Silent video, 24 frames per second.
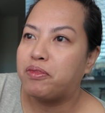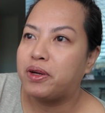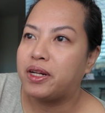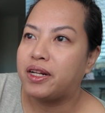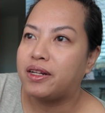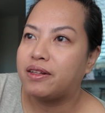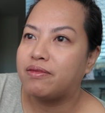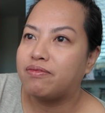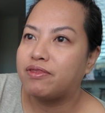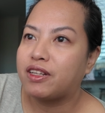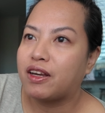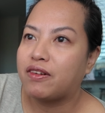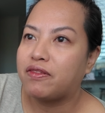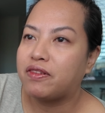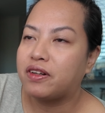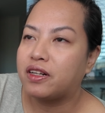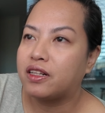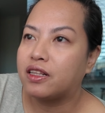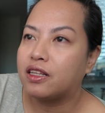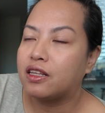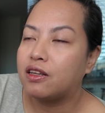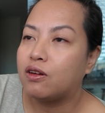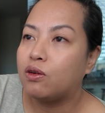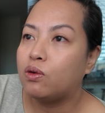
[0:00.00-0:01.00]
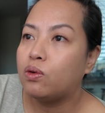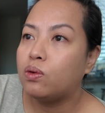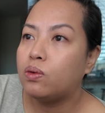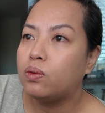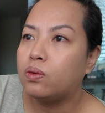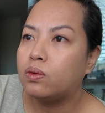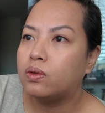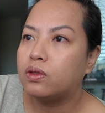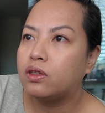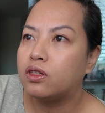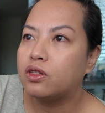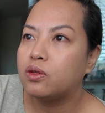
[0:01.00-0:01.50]
but definitely,
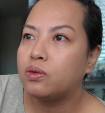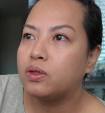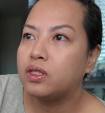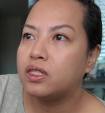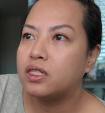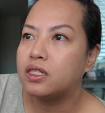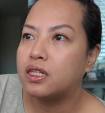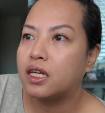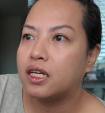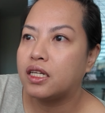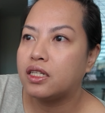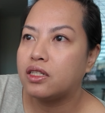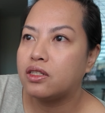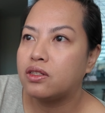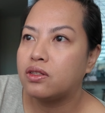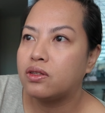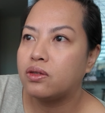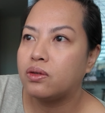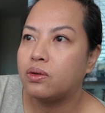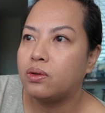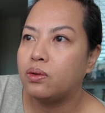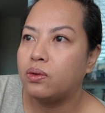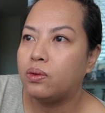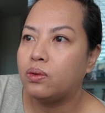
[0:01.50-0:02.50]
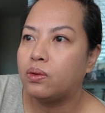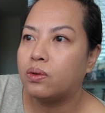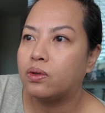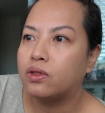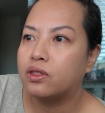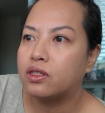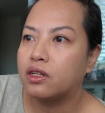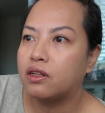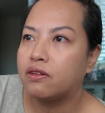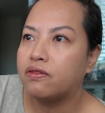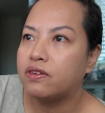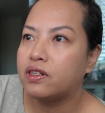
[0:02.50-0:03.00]
oh, this one's nice
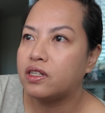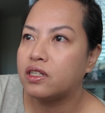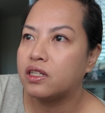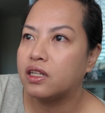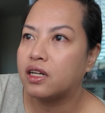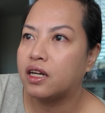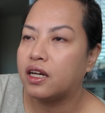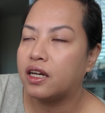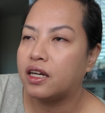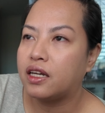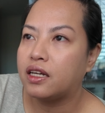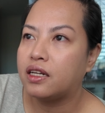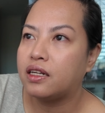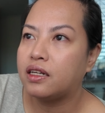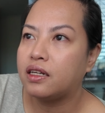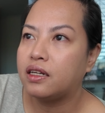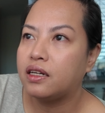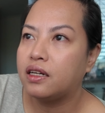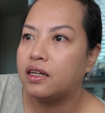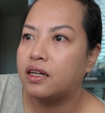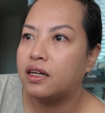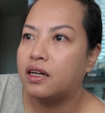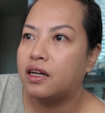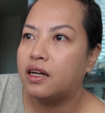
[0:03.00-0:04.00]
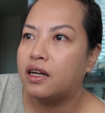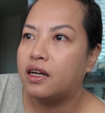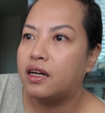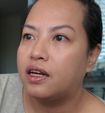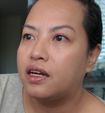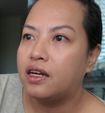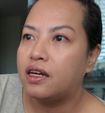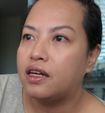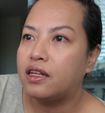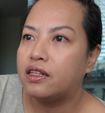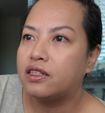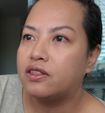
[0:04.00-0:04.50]
too, Silver Slide.
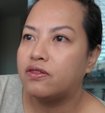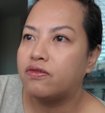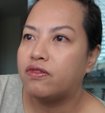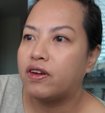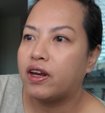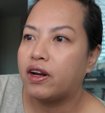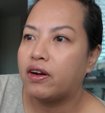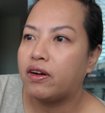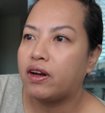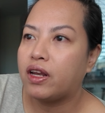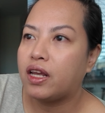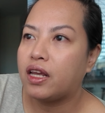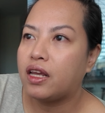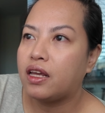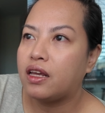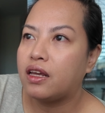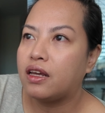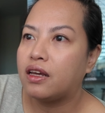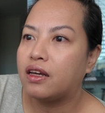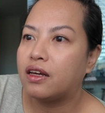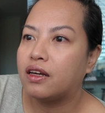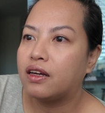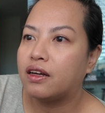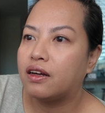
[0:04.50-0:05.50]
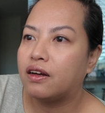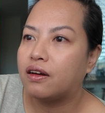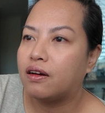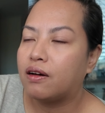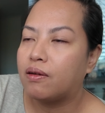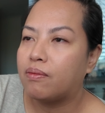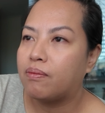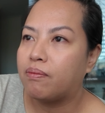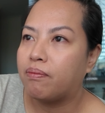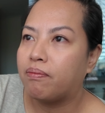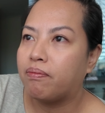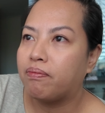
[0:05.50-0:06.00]
It's very, I
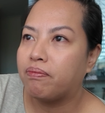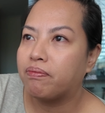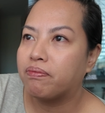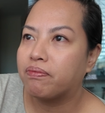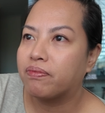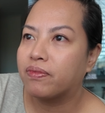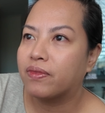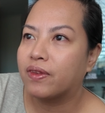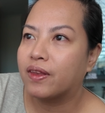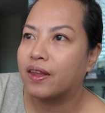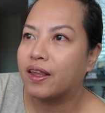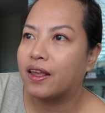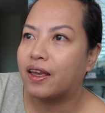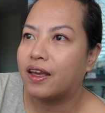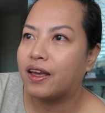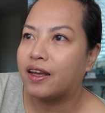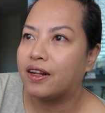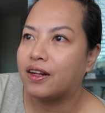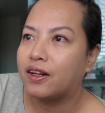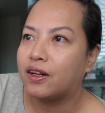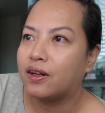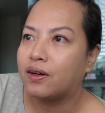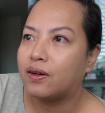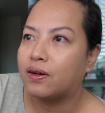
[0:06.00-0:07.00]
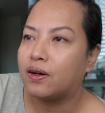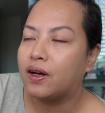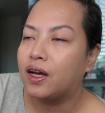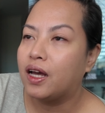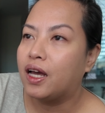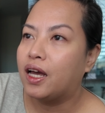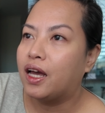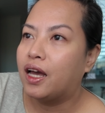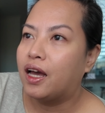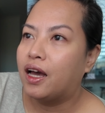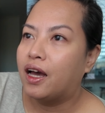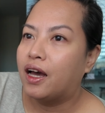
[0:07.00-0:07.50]
don't know.
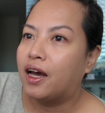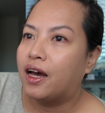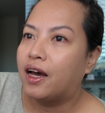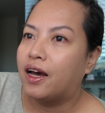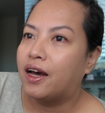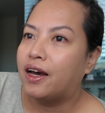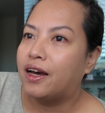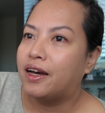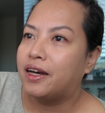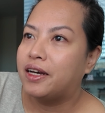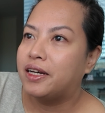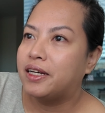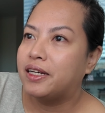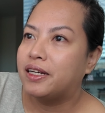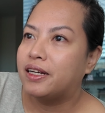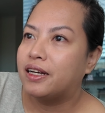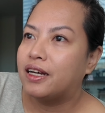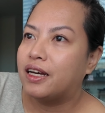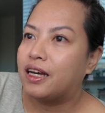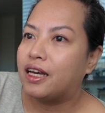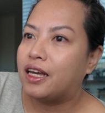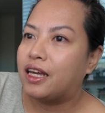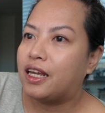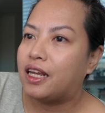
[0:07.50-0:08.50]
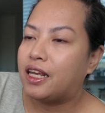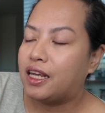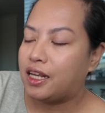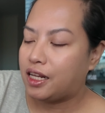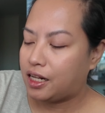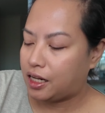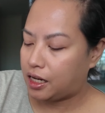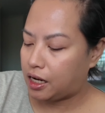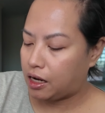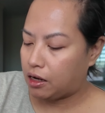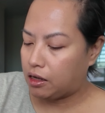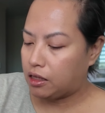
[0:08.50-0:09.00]

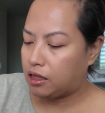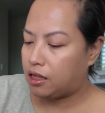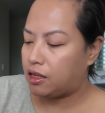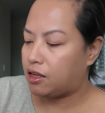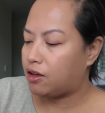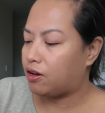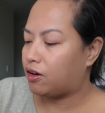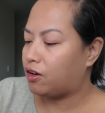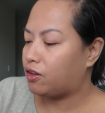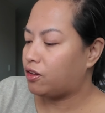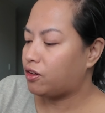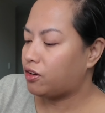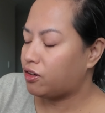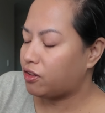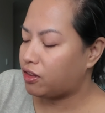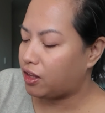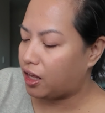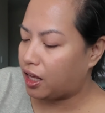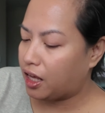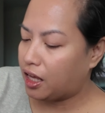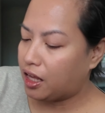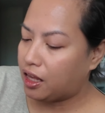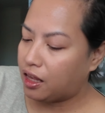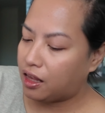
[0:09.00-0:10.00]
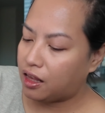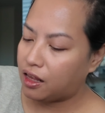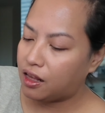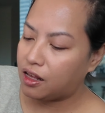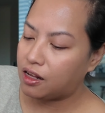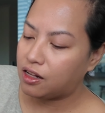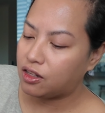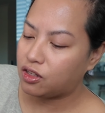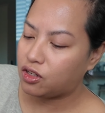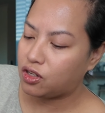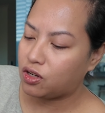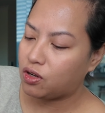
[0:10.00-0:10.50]
And the other
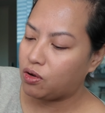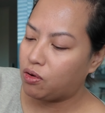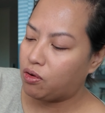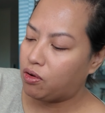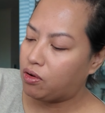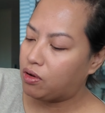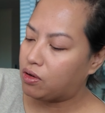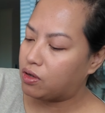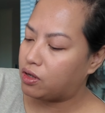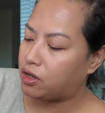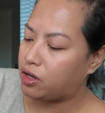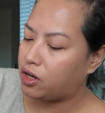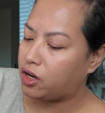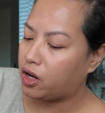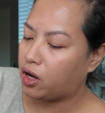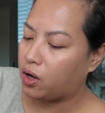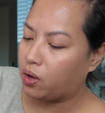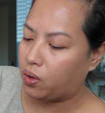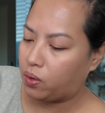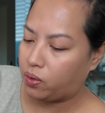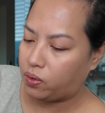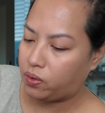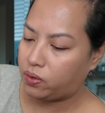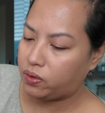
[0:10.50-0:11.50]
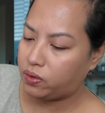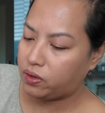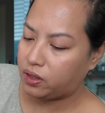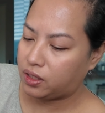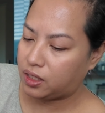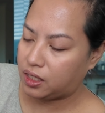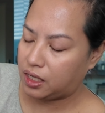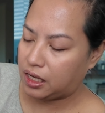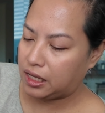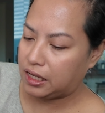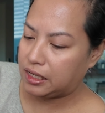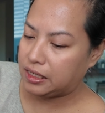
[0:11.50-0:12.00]
thing to
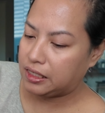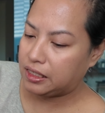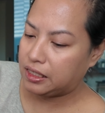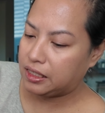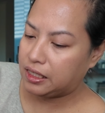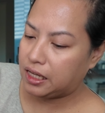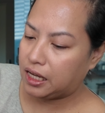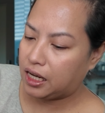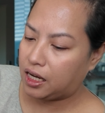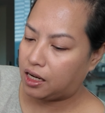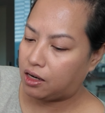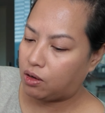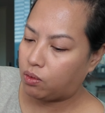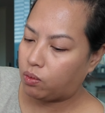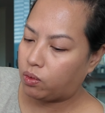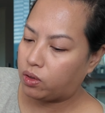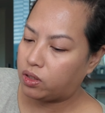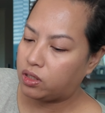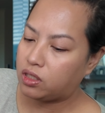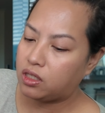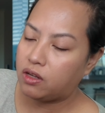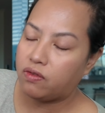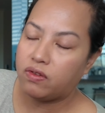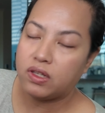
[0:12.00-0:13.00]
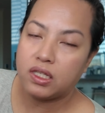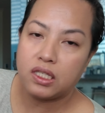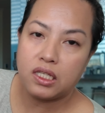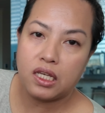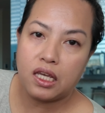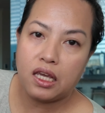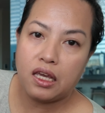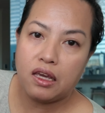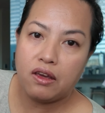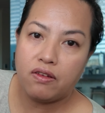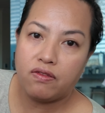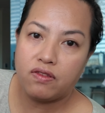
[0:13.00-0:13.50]
note is that once you've
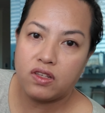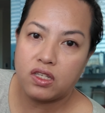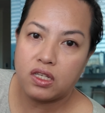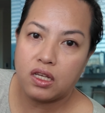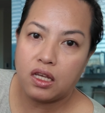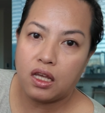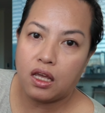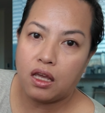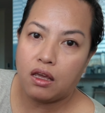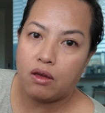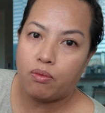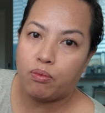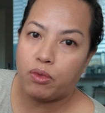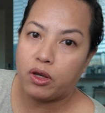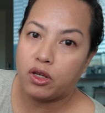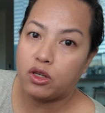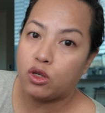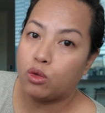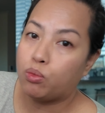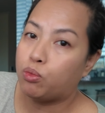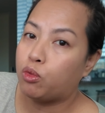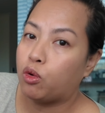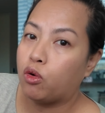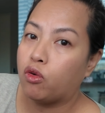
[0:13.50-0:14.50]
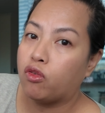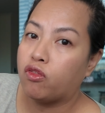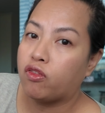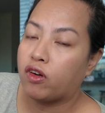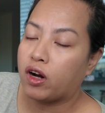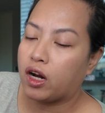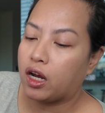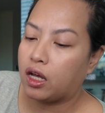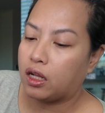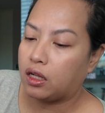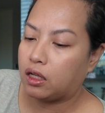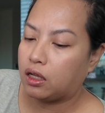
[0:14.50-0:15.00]
saved a picture
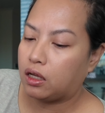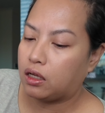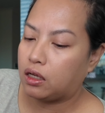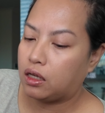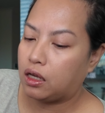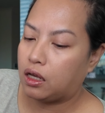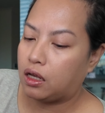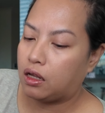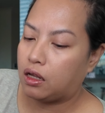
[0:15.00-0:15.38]
profile